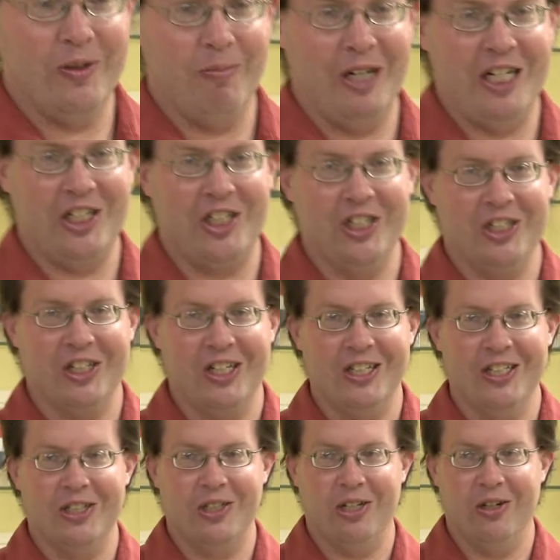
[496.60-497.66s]
the base is on
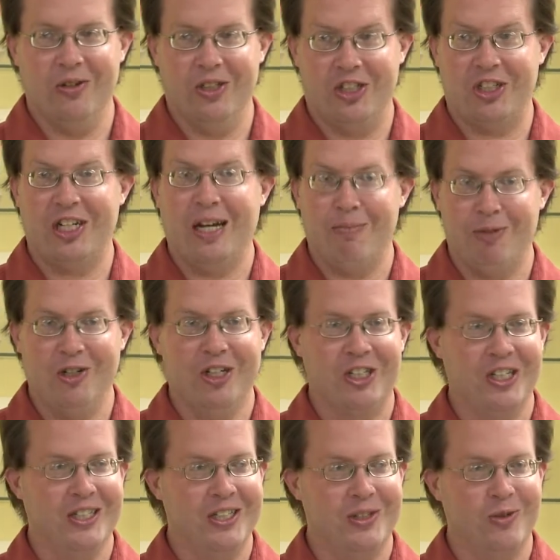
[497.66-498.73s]
this, or the stopper is
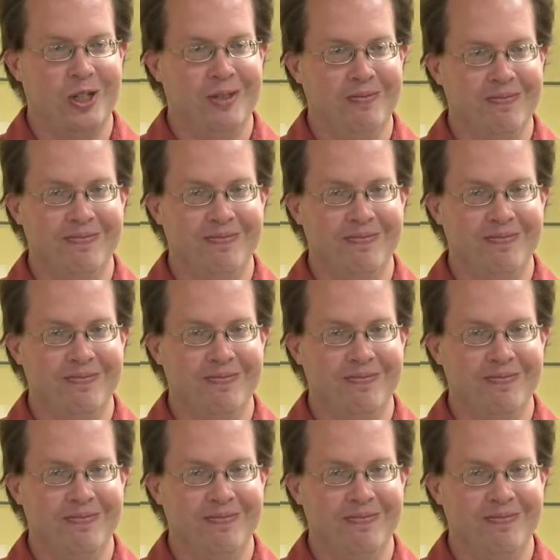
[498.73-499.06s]
on this one?